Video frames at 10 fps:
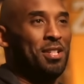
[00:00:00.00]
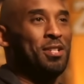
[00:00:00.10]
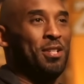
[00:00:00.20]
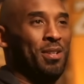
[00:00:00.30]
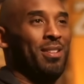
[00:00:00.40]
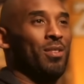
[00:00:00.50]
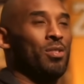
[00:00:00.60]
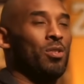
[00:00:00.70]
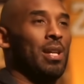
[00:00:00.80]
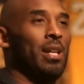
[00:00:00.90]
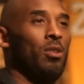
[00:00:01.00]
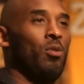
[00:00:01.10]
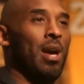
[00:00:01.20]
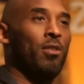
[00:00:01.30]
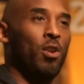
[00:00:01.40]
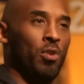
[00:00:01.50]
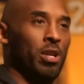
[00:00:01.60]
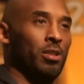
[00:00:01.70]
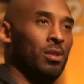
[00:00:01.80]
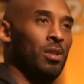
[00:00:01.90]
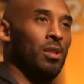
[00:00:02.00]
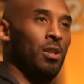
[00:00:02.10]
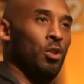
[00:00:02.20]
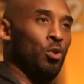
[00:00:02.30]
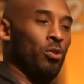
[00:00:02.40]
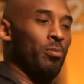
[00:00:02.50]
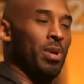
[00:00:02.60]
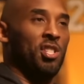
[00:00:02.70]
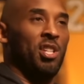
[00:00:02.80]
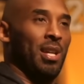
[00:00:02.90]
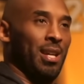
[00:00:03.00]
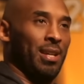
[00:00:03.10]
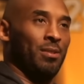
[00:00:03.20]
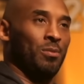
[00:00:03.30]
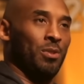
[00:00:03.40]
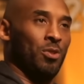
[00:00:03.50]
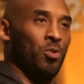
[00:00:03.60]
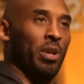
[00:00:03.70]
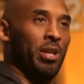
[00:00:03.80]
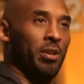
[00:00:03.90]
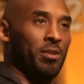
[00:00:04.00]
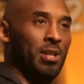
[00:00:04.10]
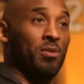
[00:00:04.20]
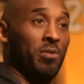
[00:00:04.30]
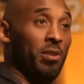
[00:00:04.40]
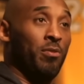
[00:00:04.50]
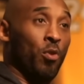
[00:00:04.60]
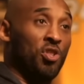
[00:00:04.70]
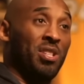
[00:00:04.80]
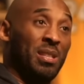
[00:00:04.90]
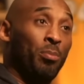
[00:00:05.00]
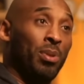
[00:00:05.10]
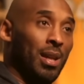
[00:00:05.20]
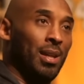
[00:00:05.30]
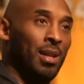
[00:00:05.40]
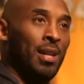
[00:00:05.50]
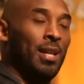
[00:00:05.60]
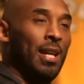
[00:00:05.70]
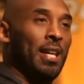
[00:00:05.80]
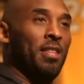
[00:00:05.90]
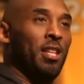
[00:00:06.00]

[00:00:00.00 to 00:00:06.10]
You, you know, so like, you have a career, you do the best you can. With the 20 years I was very fortunate to play, and